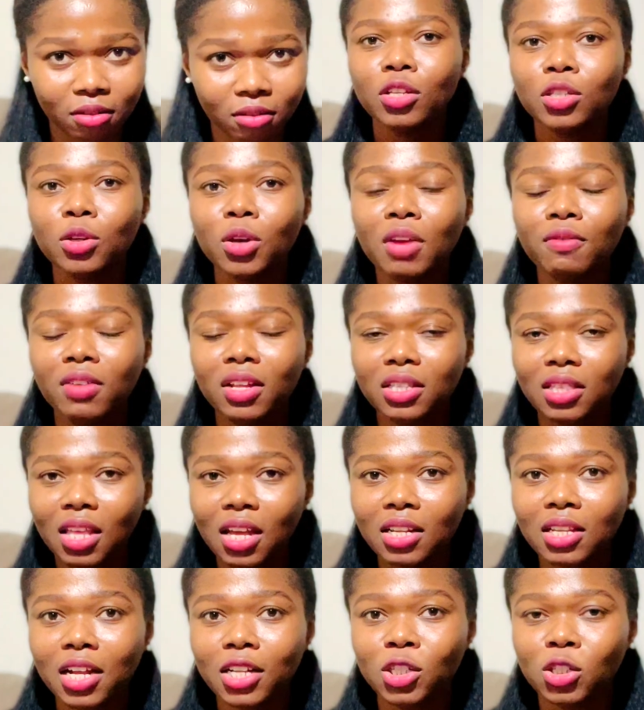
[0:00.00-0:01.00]
So if they
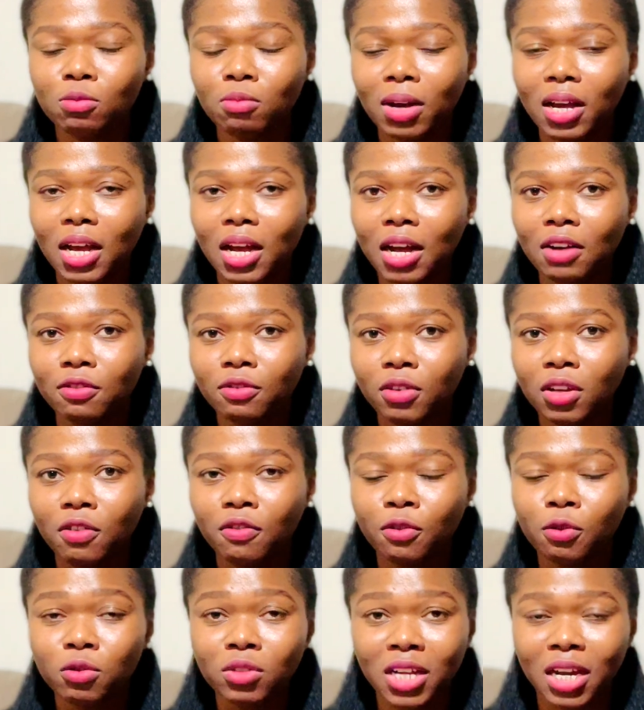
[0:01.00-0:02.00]
think that you might have a
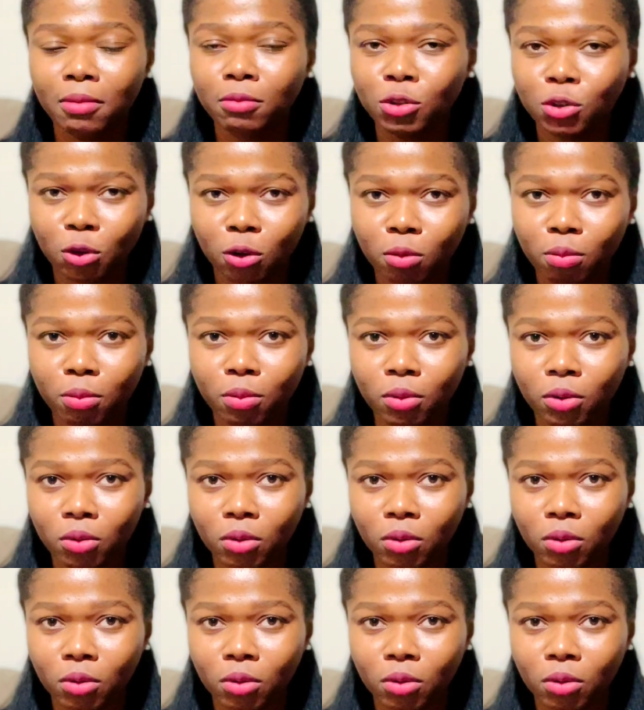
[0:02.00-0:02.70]
full-time job,